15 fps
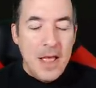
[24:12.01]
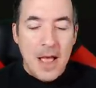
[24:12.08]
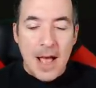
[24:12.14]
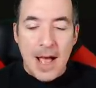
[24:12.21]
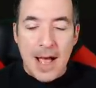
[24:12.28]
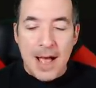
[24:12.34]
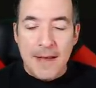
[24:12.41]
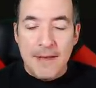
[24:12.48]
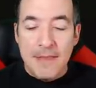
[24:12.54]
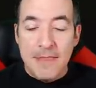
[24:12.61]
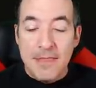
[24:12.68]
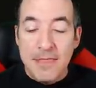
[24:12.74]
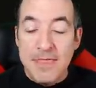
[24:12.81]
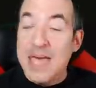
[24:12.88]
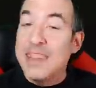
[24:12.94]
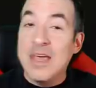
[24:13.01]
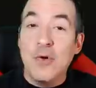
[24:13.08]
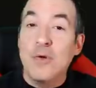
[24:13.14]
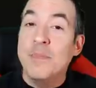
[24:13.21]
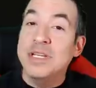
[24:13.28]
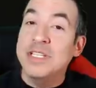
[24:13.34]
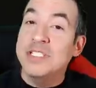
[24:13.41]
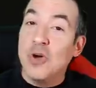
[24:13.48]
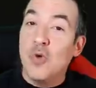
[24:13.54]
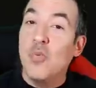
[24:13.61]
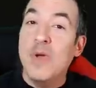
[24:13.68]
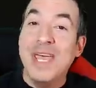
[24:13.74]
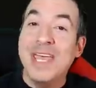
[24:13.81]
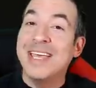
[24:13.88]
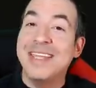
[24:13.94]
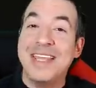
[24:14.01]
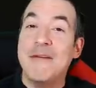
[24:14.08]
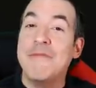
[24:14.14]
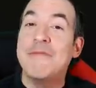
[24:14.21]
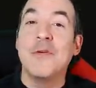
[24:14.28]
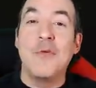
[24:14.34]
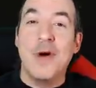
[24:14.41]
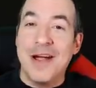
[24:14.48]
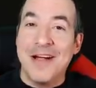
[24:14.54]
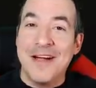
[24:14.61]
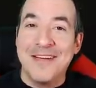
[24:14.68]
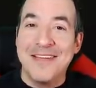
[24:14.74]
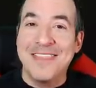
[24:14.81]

then they would be so weakened everywhere